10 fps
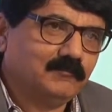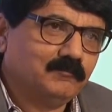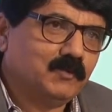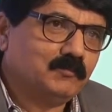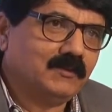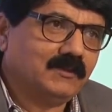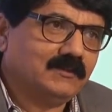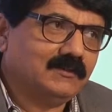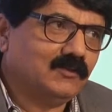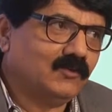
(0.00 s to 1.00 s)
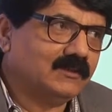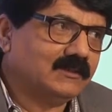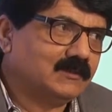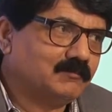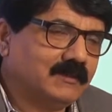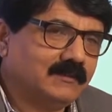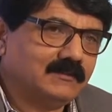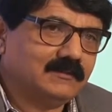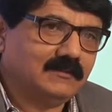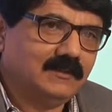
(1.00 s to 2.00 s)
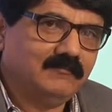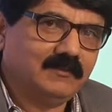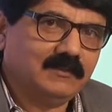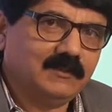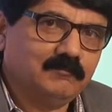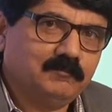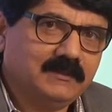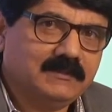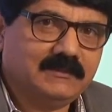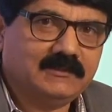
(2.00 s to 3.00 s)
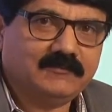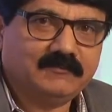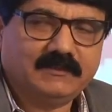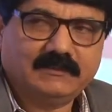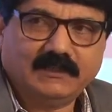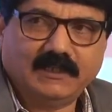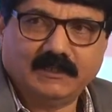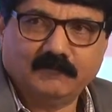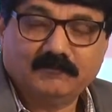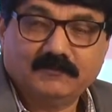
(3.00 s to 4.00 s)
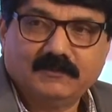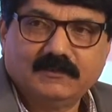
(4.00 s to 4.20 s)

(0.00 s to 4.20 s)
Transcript: People don't spend even a percent of their time